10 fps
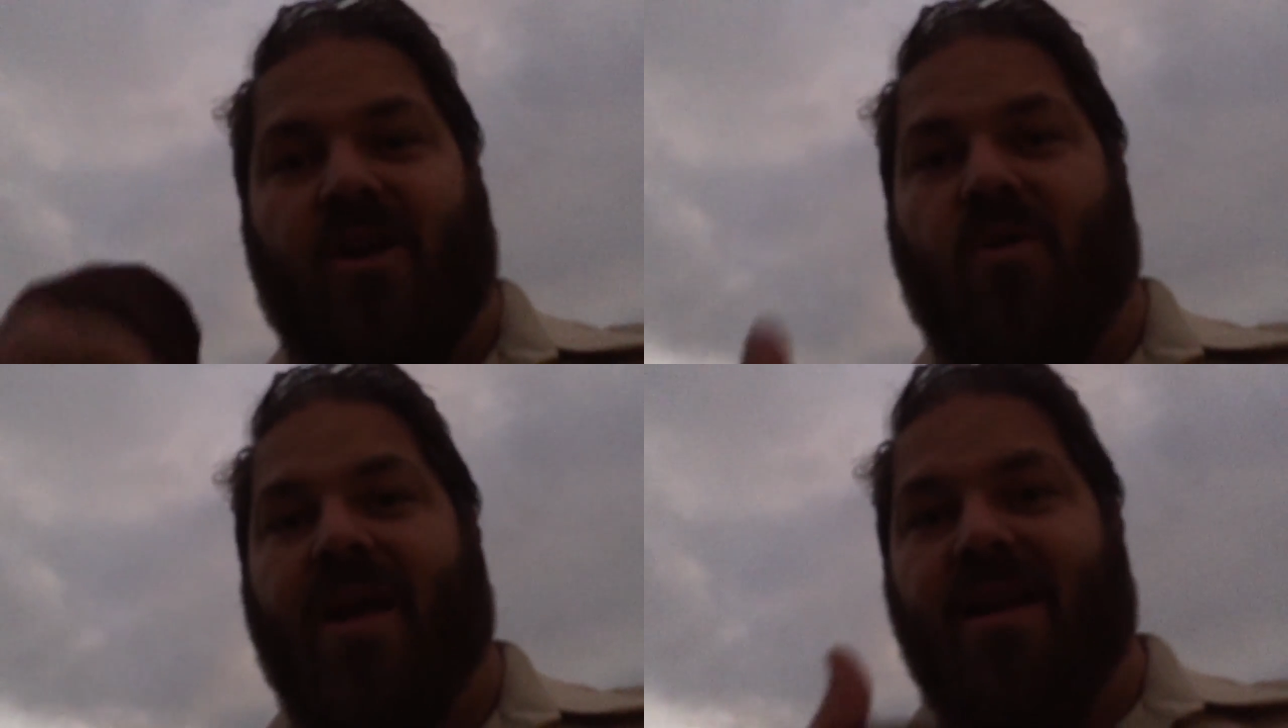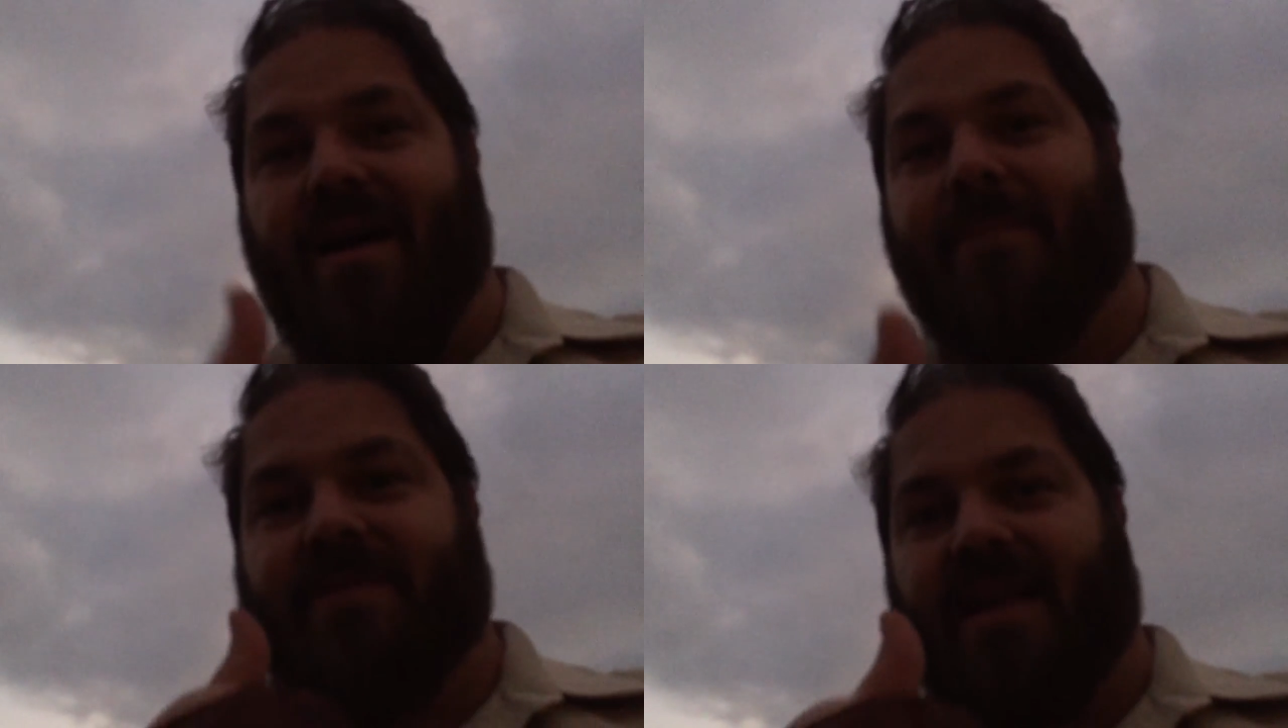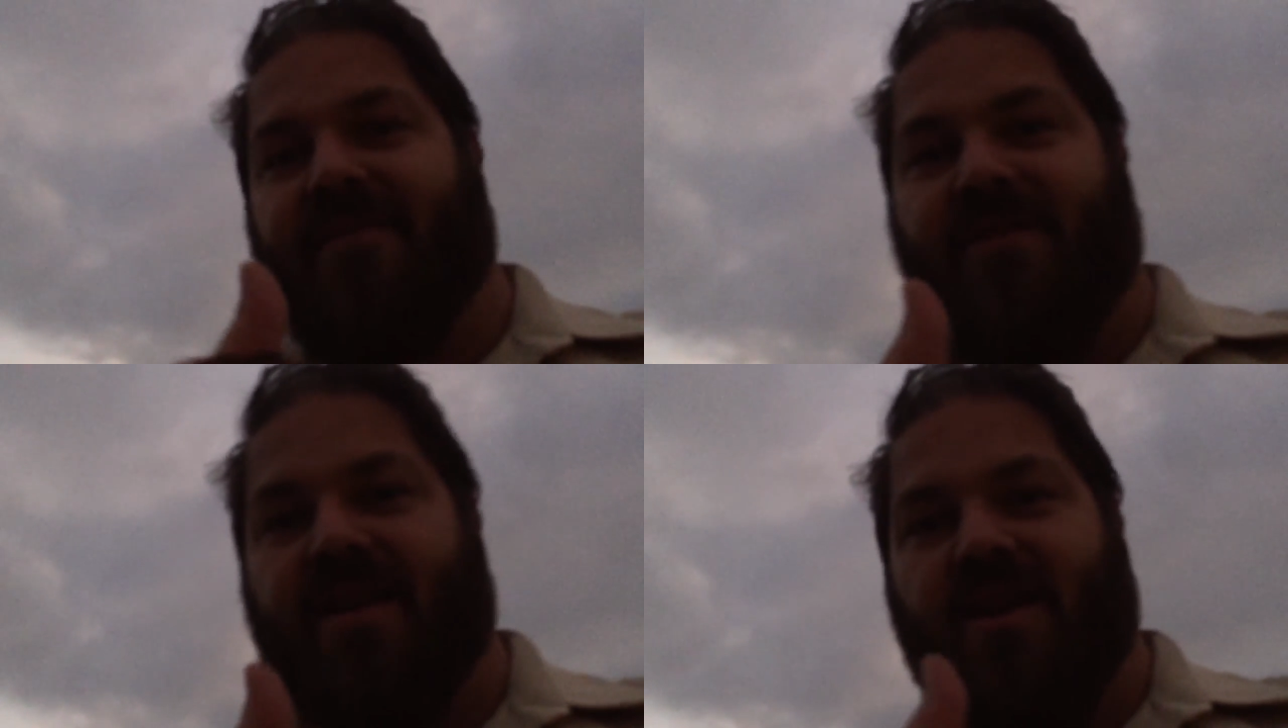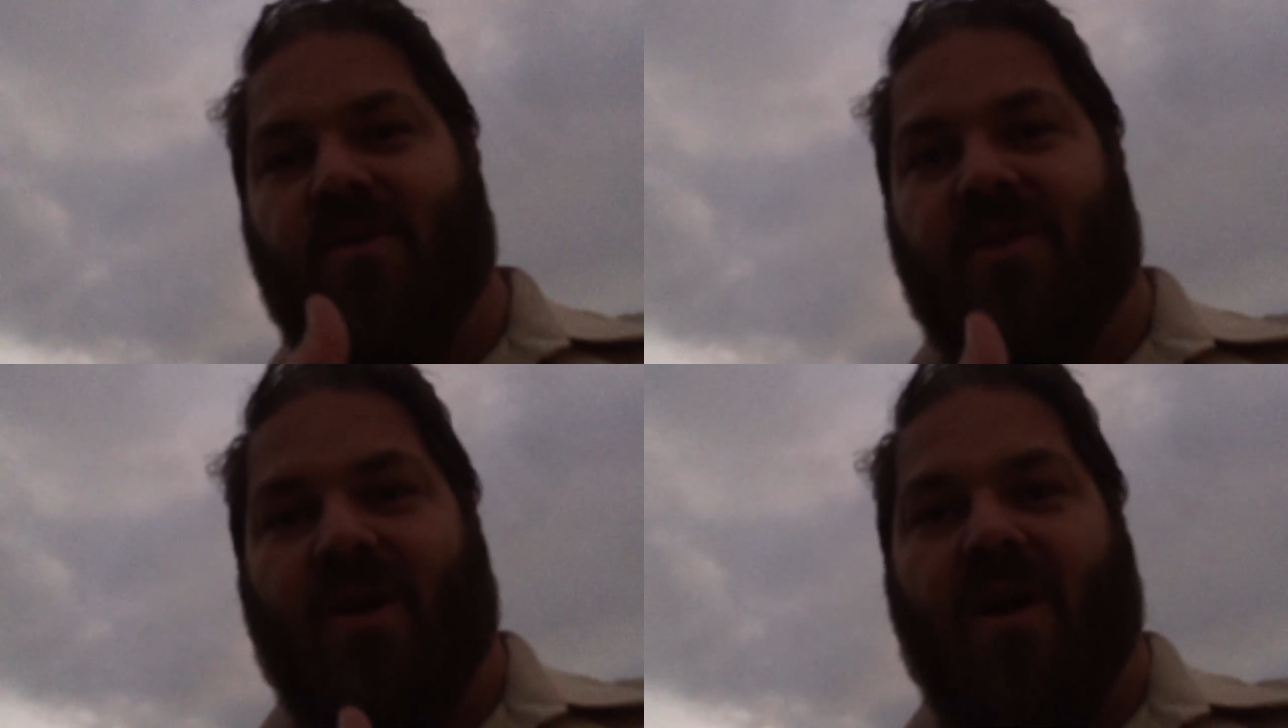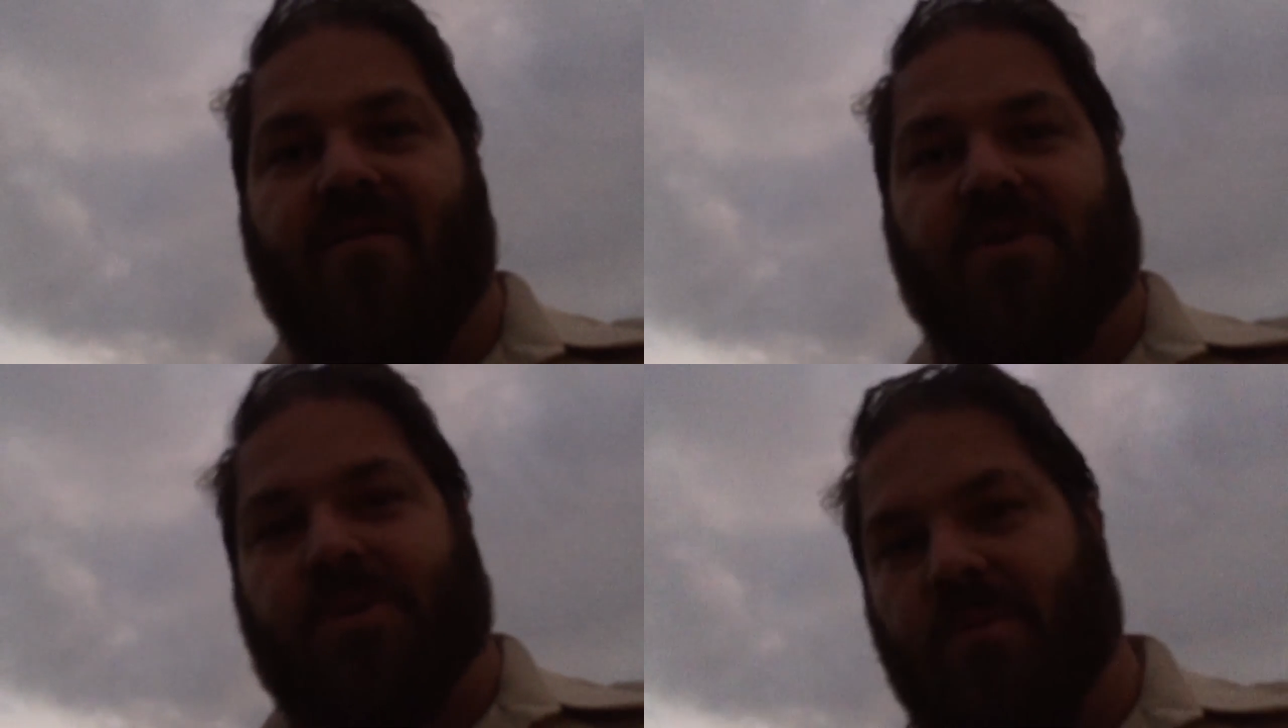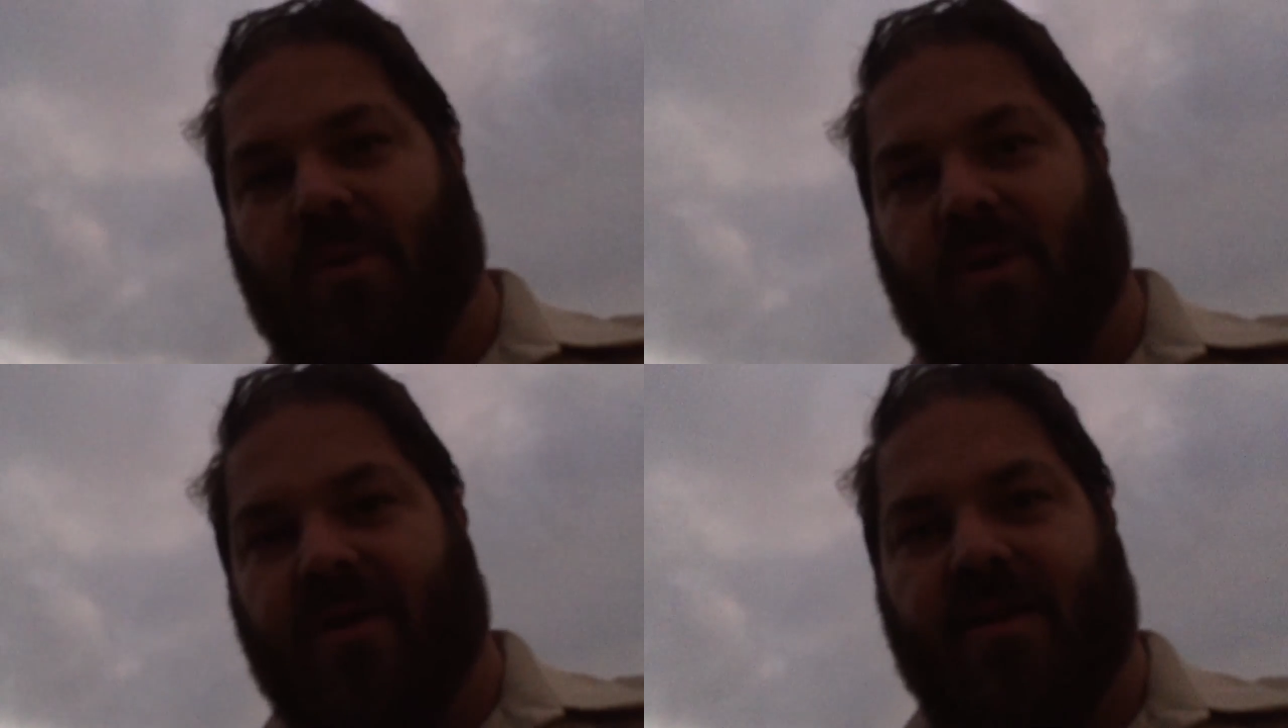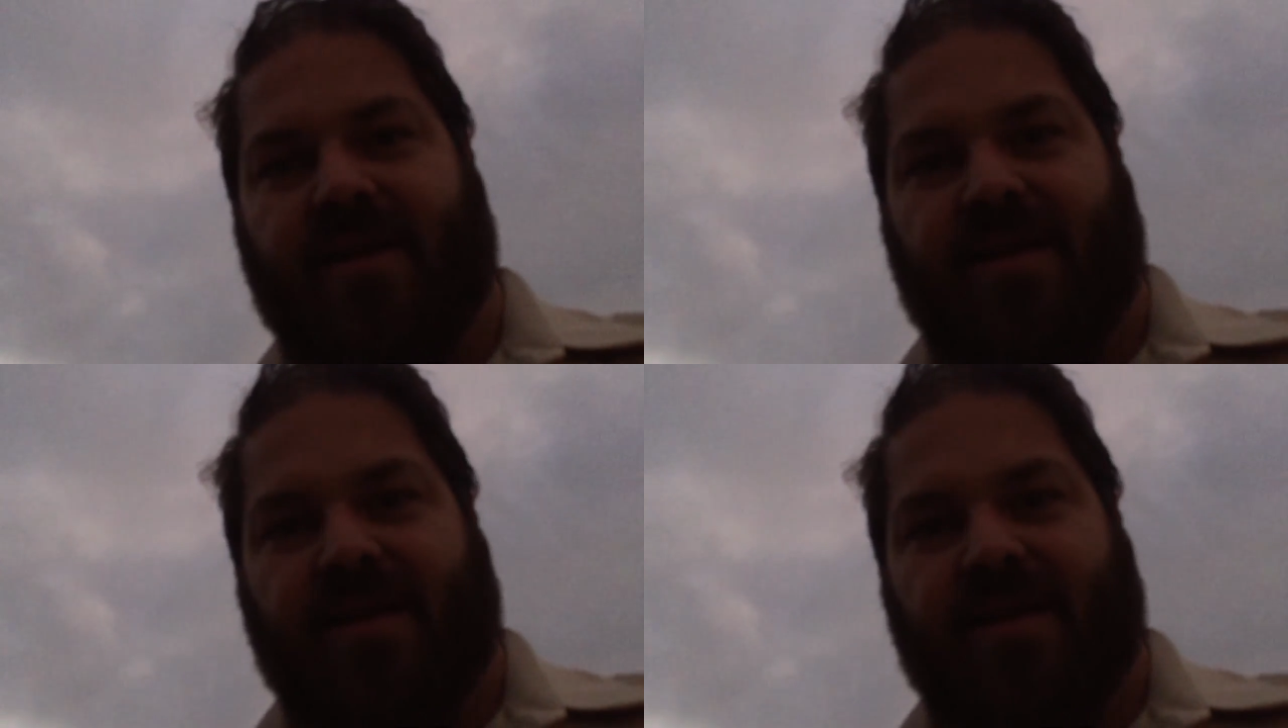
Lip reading: great update video with a harvest report,